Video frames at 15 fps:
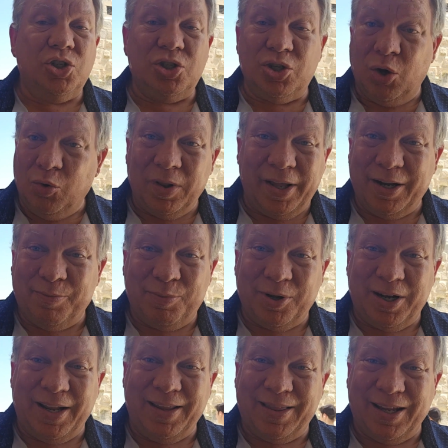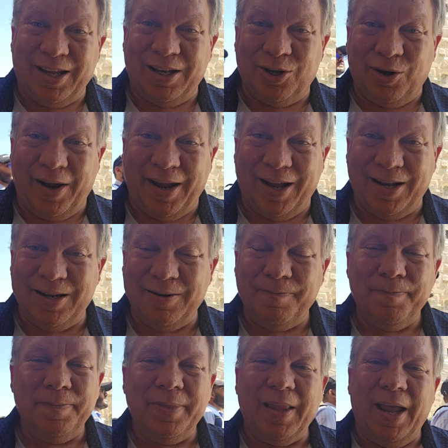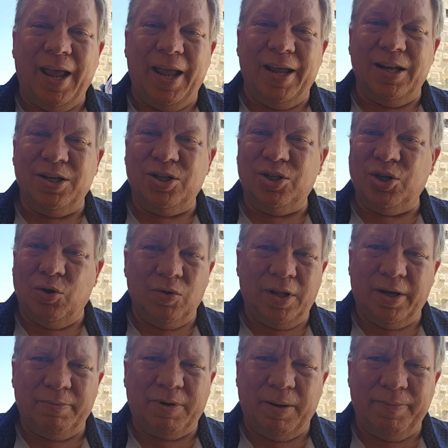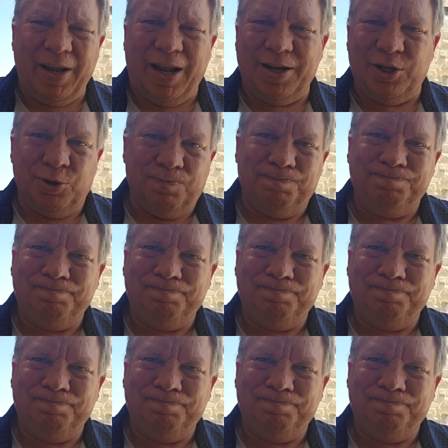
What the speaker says: Don't let them put anything in your hand, and don't let them come behind you